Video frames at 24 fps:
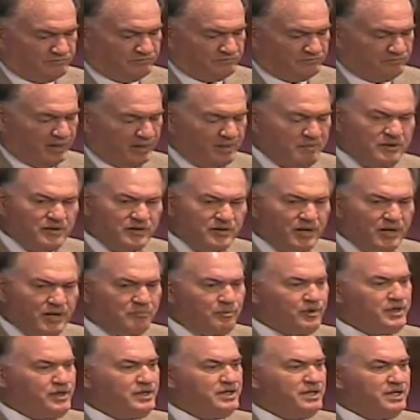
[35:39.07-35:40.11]
maybe you're not
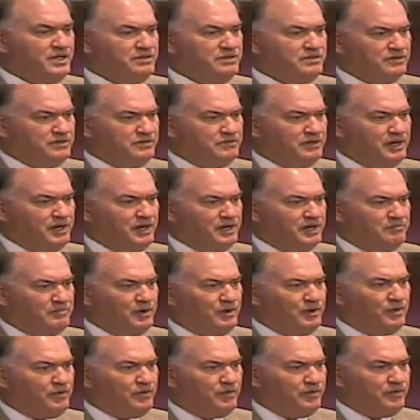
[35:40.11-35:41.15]
predestined right at
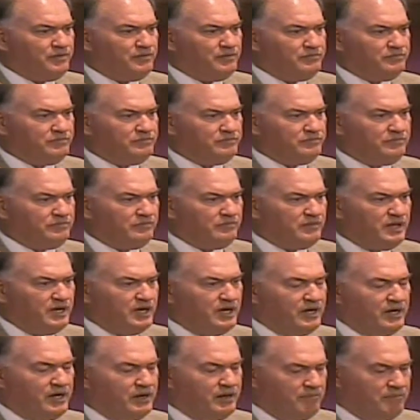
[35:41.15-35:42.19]
birth?
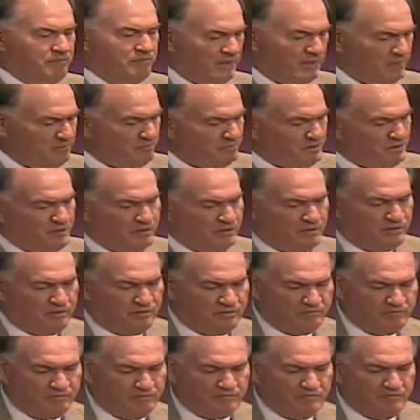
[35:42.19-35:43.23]
Maybe,
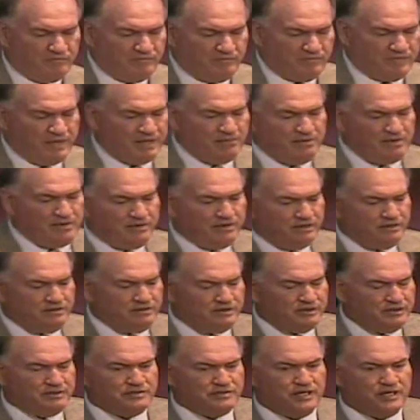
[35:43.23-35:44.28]
maybe let's
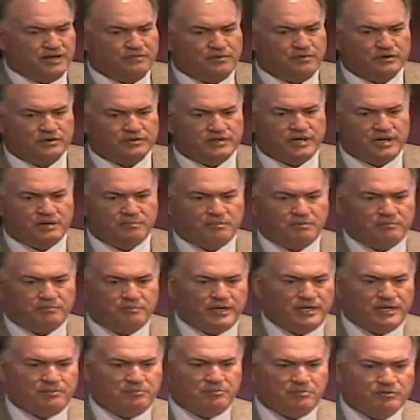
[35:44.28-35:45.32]
just say, for example,
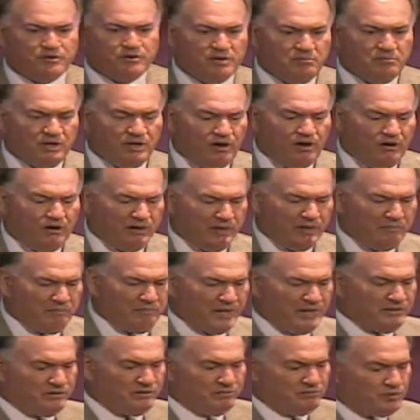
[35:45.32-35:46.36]
people come along, they
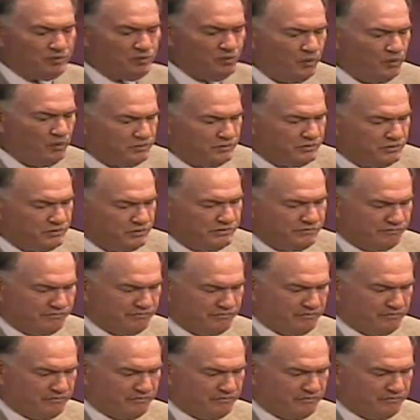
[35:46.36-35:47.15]
make some choices,